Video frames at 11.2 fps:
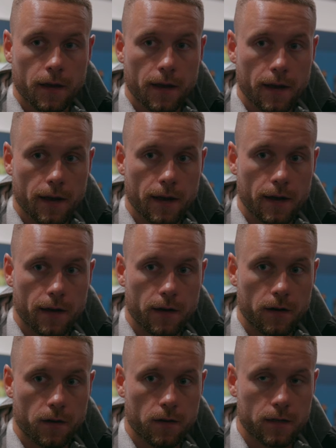And, you
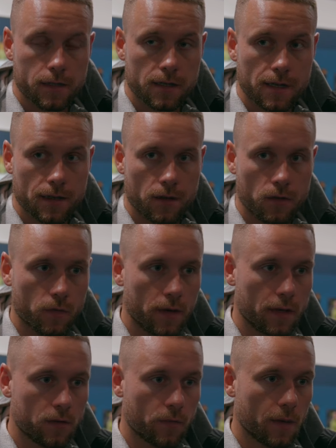know, as I said, you know, we
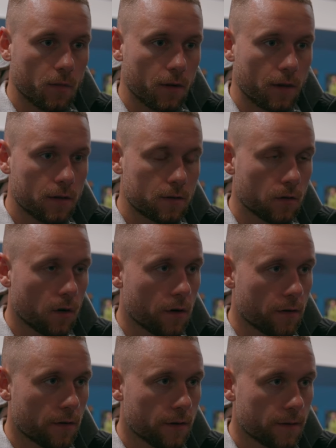need to be able to
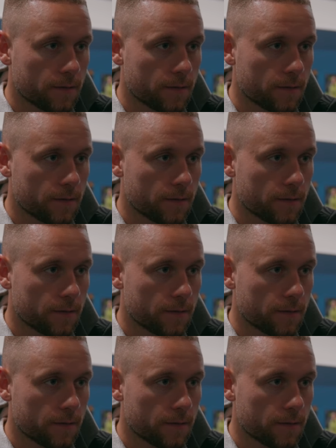learn.